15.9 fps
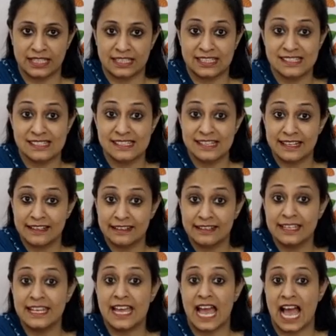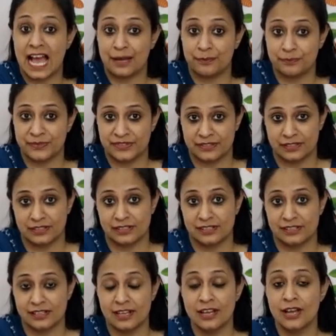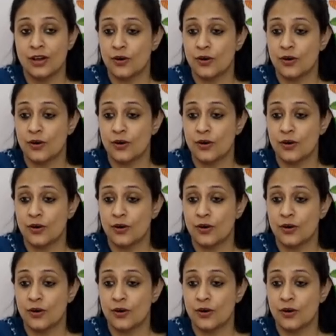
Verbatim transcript: that is nearly absent